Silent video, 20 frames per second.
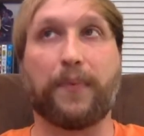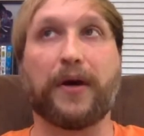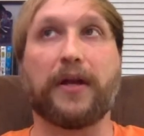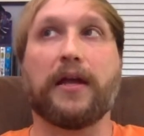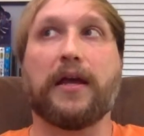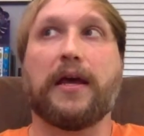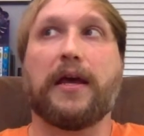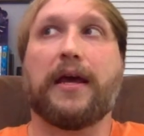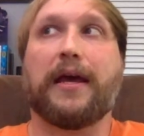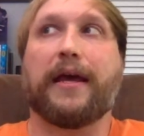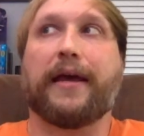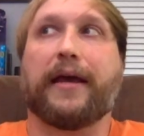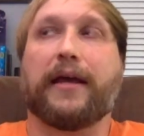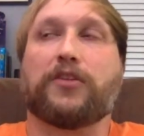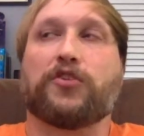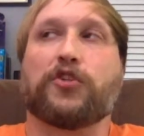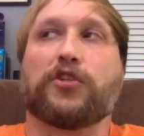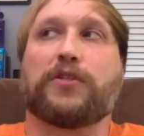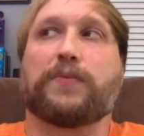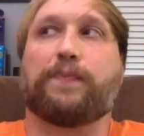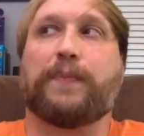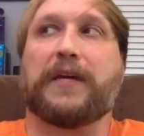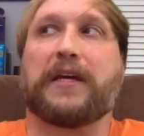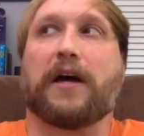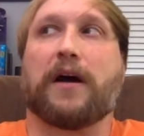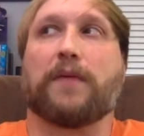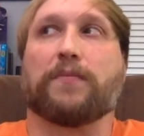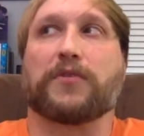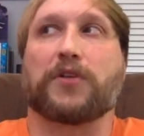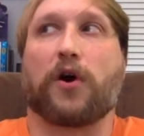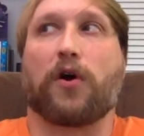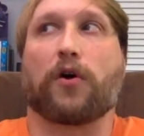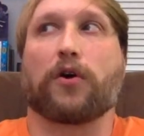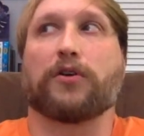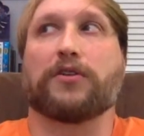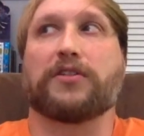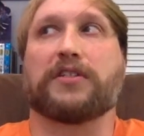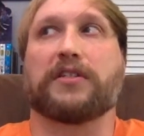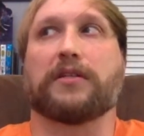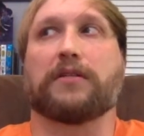But it just becomes
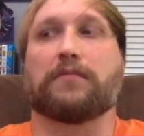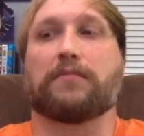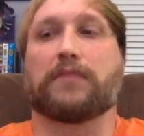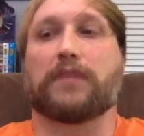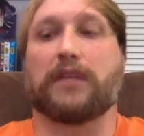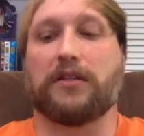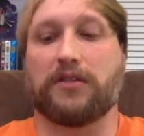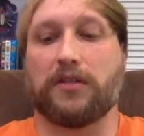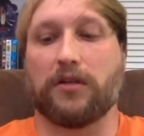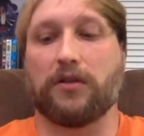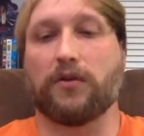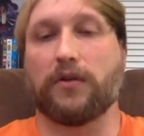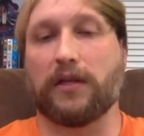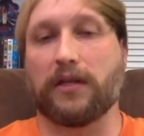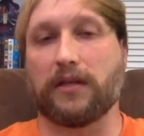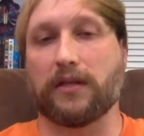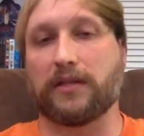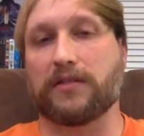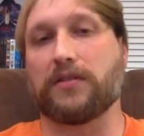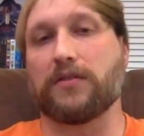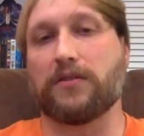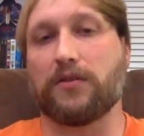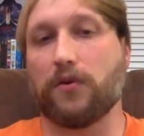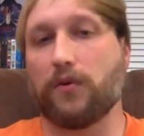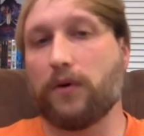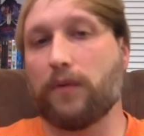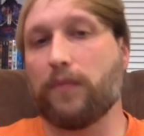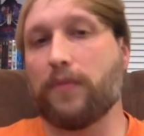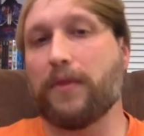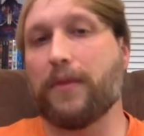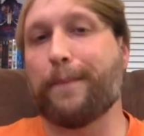hard to continually listen to him.